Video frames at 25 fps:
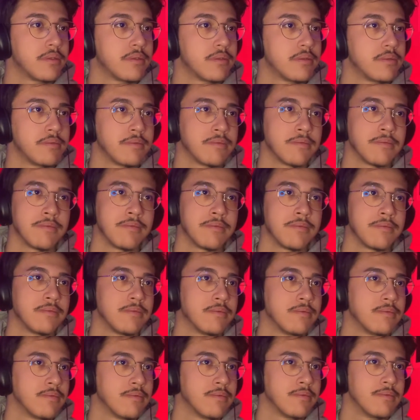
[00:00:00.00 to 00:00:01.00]

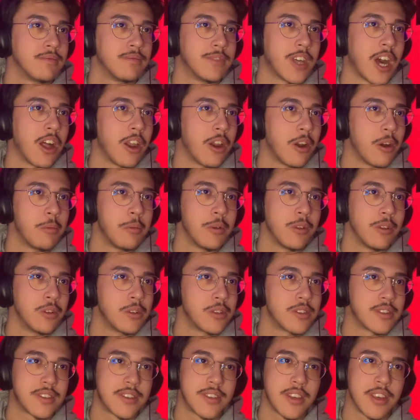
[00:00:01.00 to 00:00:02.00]
That armor
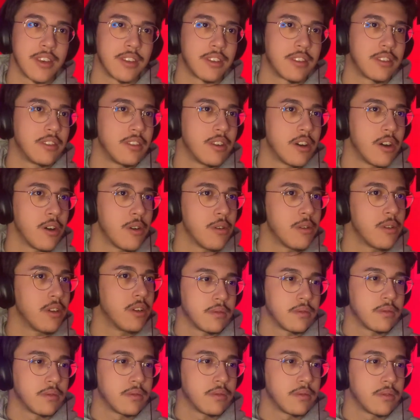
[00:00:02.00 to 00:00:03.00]
looks sick though.
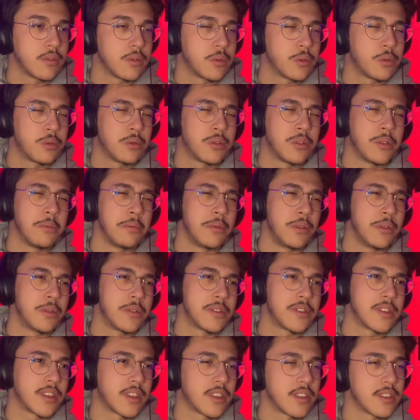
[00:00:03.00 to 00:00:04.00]
Ooh, the
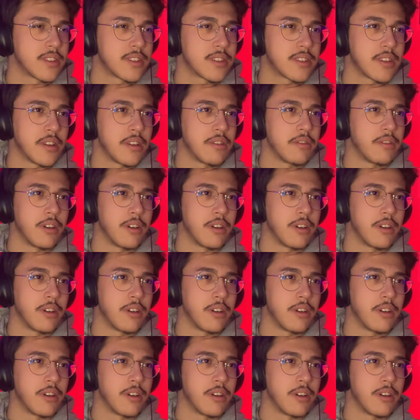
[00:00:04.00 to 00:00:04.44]
music and stuff.